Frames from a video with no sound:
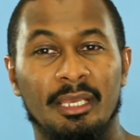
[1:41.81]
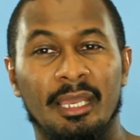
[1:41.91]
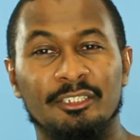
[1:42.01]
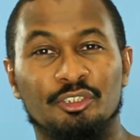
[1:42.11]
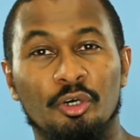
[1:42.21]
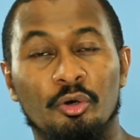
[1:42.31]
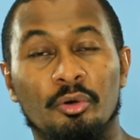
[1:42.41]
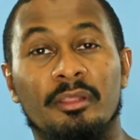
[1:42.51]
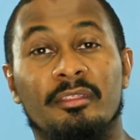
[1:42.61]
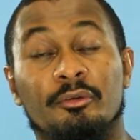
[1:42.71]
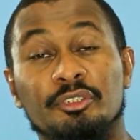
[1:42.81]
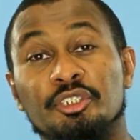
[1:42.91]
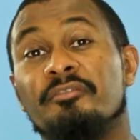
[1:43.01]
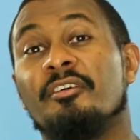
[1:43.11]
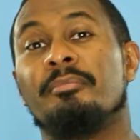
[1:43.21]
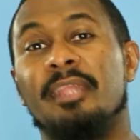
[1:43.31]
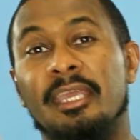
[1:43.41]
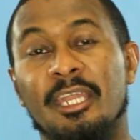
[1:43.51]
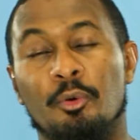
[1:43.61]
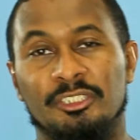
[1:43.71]
And so the Christian from
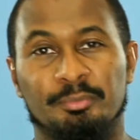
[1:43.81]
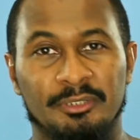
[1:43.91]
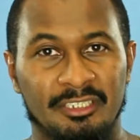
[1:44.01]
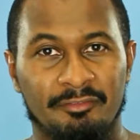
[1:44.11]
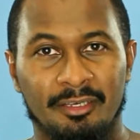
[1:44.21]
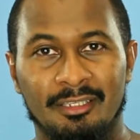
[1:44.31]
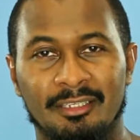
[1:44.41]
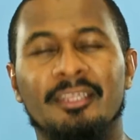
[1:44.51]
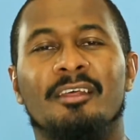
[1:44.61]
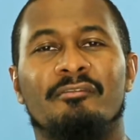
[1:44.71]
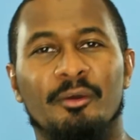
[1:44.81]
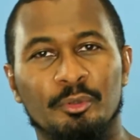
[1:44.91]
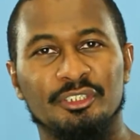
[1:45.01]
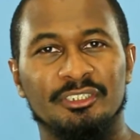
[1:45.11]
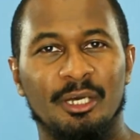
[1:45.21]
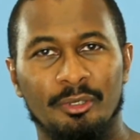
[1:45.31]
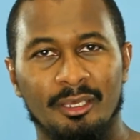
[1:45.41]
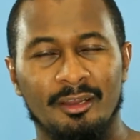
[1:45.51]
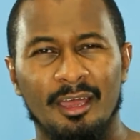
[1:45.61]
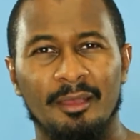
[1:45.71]
Nineveh specifically, Nineveh, which is now in
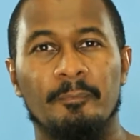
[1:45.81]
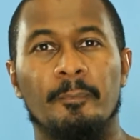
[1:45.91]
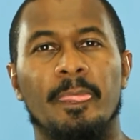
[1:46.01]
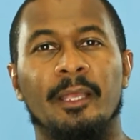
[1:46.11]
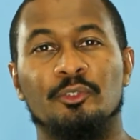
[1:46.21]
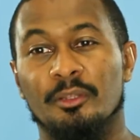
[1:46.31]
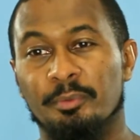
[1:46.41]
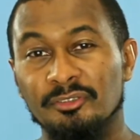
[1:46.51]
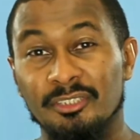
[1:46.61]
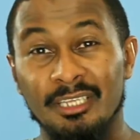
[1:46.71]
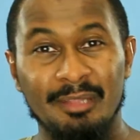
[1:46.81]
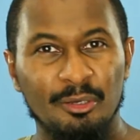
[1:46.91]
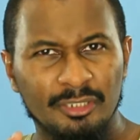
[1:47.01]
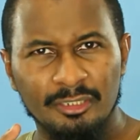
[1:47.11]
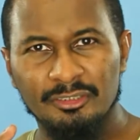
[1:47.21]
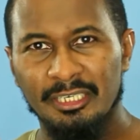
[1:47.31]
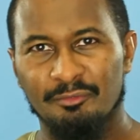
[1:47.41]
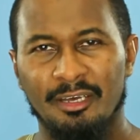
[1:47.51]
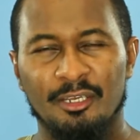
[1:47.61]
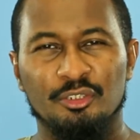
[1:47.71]
Iraq. So the Prophet now is going to take
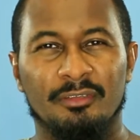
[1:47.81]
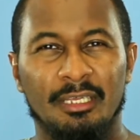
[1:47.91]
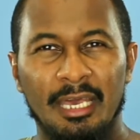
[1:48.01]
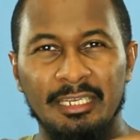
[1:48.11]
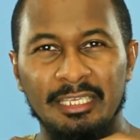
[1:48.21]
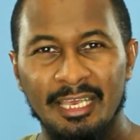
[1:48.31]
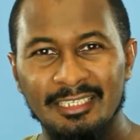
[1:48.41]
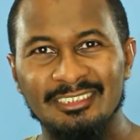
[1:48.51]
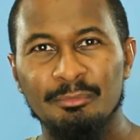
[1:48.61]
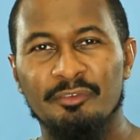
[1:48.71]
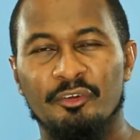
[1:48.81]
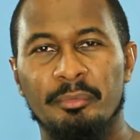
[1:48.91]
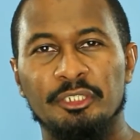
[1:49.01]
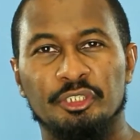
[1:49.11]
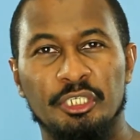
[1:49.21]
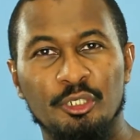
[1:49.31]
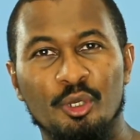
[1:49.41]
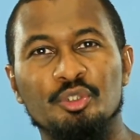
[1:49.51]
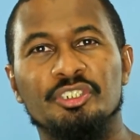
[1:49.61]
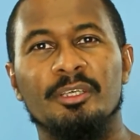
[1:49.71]
advantage of that. And he has some information. He
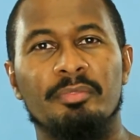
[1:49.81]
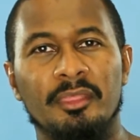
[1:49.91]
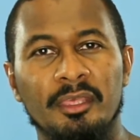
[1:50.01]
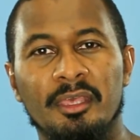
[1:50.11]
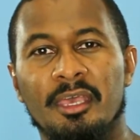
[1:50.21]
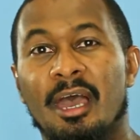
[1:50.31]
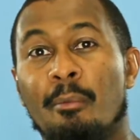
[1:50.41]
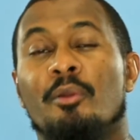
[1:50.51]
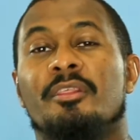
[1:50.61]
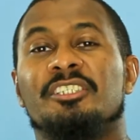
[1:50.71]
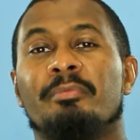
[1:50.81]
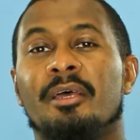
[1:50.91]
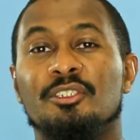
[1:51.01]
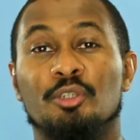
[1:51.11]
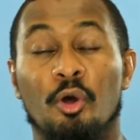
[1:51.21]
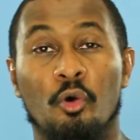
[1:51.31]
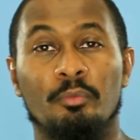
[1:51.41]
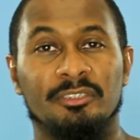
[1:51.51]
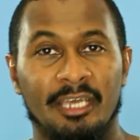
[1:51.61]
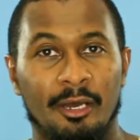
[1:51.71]
knows something about this man's
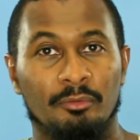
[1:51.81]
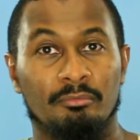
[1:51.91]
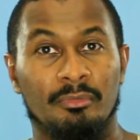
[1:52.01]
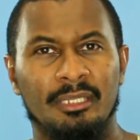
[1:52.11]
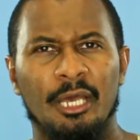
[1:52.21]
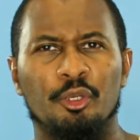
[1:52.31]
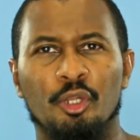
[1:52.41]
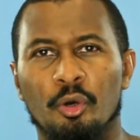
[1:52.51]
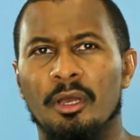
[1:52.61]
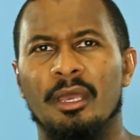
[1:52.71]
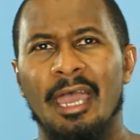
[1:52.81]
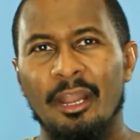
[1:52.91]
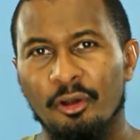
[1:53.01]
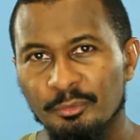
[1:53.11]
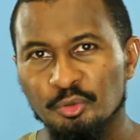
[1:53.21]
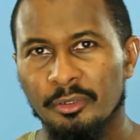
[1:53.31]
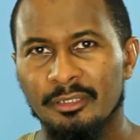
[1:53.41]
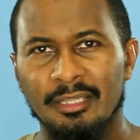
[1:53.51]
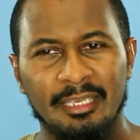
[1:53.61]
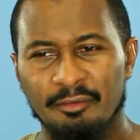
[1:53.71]
hometown. Now, you know, Arabs
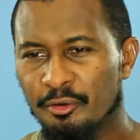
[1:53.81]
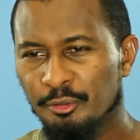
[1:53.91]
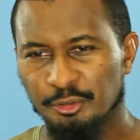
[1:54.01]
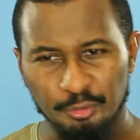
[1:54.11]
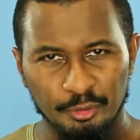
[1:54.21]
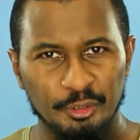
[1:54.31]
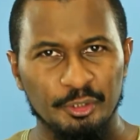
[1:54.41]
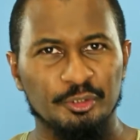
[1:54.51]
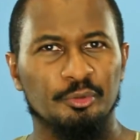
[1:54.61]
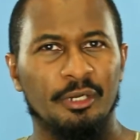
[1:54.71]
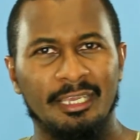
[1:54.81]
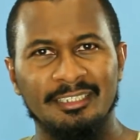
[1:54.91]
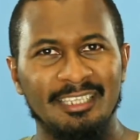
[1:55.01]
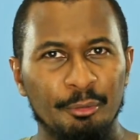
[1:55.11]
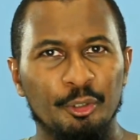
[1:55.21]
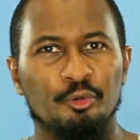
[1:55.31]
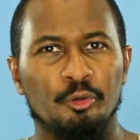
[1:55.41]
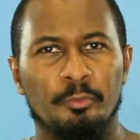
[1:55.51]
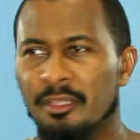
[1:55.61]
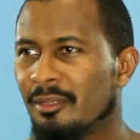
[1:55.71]
weren't like a very studious or academic
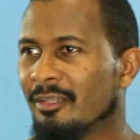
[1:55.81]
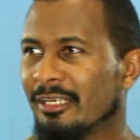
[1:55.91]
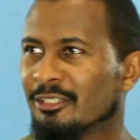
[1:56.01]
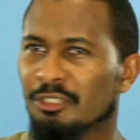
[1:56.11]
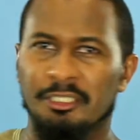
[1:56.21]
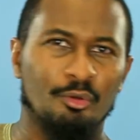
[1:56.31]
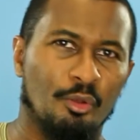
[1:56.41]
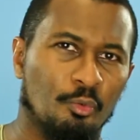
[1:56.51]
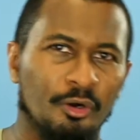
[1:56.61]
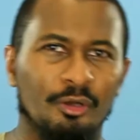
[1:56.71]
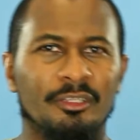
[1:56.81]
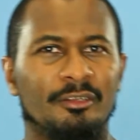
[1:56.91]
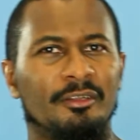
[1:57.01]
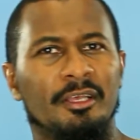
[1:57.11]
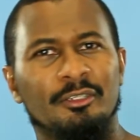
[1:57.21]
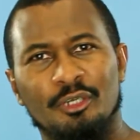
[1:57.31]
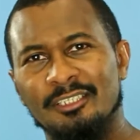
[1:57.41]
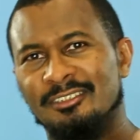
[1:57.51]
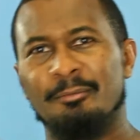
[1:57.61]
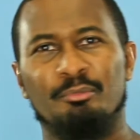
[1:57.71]
group. They didn't like study the world and
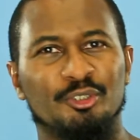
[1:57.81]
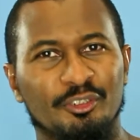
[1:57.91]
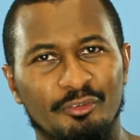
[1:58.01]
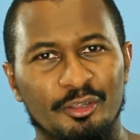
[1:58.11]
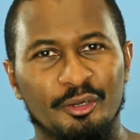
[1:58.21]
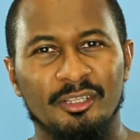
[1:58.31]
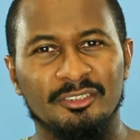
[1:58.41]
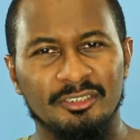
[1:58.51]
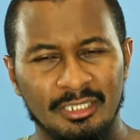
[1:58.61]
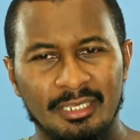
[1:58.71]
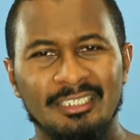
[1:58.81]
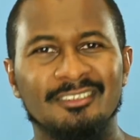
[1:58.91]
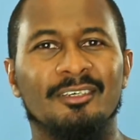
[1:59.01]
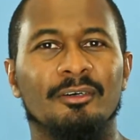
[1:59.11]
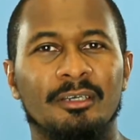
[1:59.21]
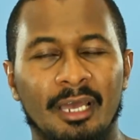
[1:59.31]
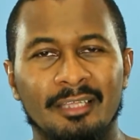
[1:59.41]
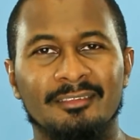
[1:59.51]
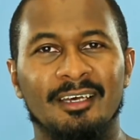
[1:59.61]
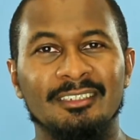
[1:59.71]
translate books of other cultures. So
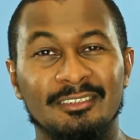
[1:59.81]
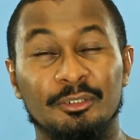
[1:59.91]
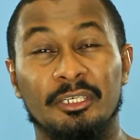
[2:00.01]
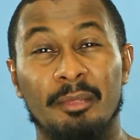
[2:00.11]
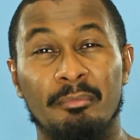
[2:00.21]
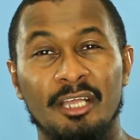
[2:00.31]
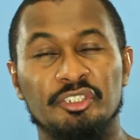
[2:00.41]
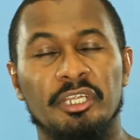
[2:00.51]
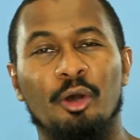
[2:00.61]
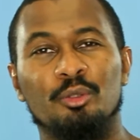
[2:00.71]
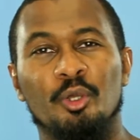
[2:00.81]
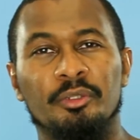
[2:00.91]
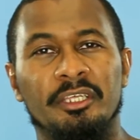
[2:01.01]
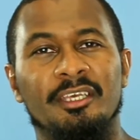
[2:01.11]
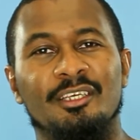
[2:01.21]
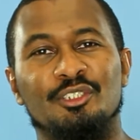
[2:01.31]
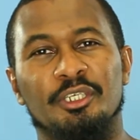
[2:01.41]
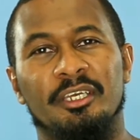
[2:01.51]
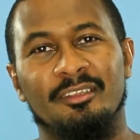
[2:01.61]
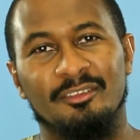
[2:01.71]
Addas, you can imagine how lonely he is
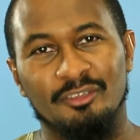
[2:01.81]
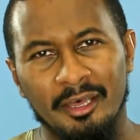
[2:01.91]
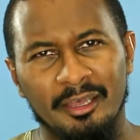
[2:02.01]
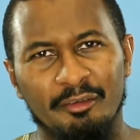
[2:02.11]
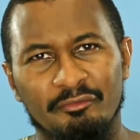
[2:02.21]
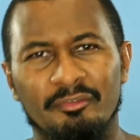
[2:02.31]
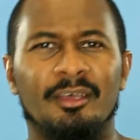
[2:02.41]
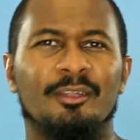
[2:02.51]
in Ta'if.